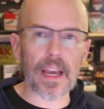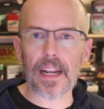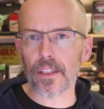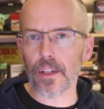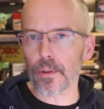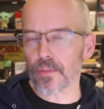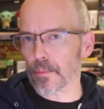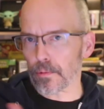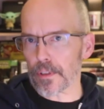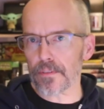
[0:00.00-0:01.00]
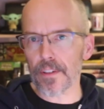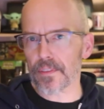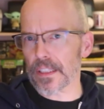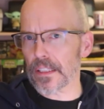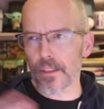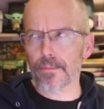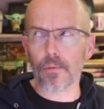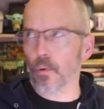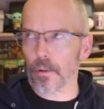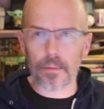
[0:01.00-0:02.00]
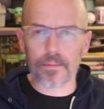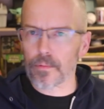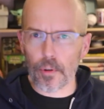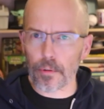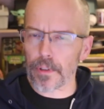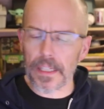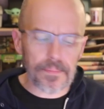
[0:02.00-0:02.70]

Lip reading: It goes from $350 to $430.